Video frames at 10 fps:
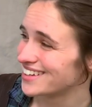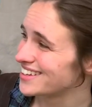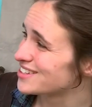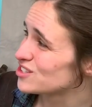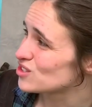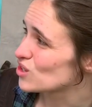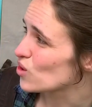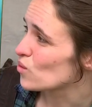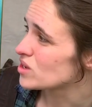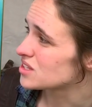It's
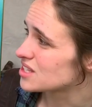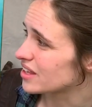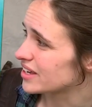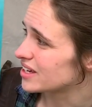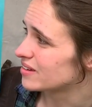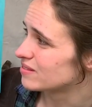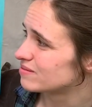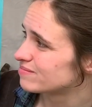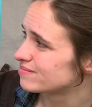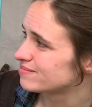so silly.
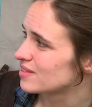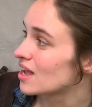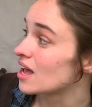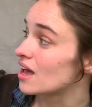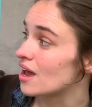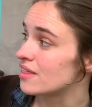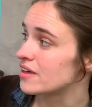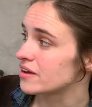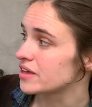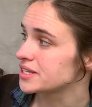And
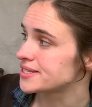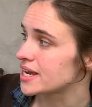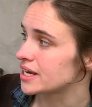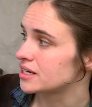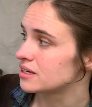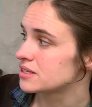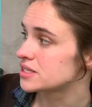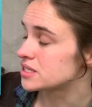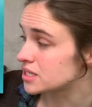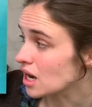there they stayed,
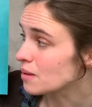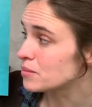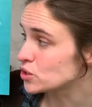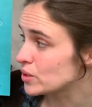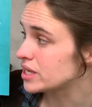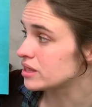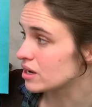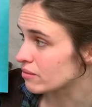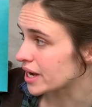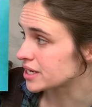stuck between
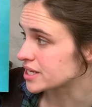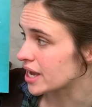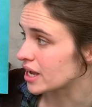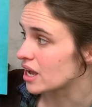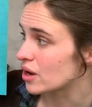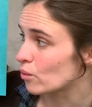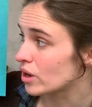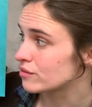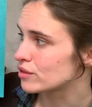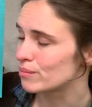the orangutan and
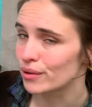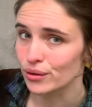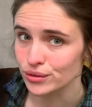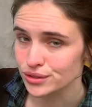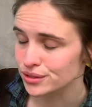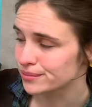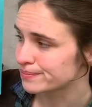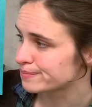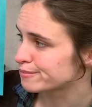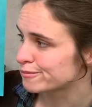one of the boats.
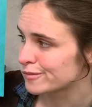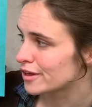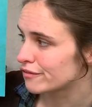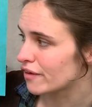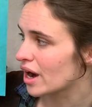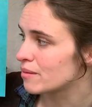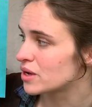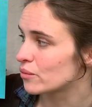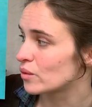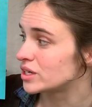
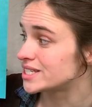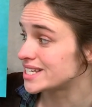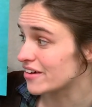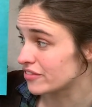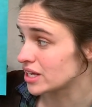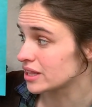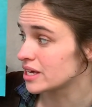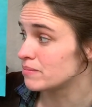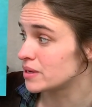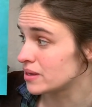Firemen would
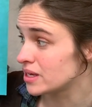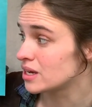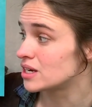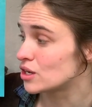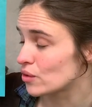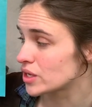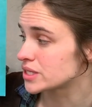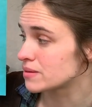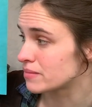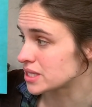definitely be
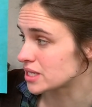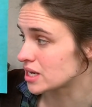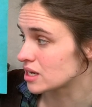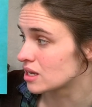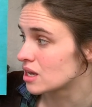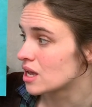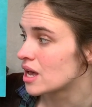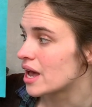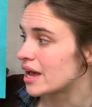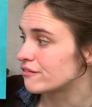noticed missing,
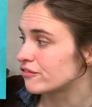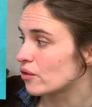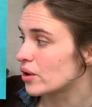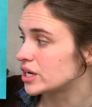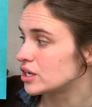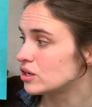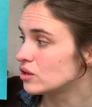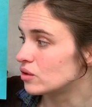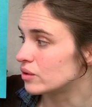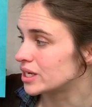and Floyd
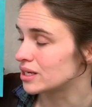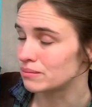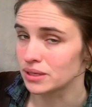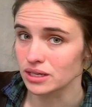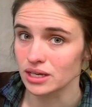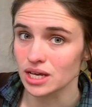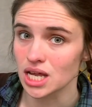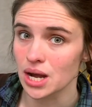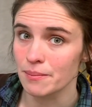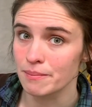knew he'd be
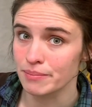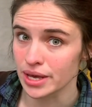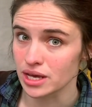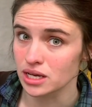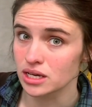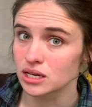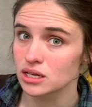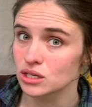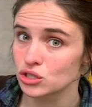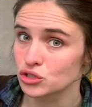in big
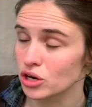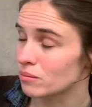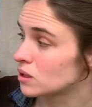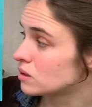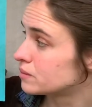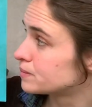trouble.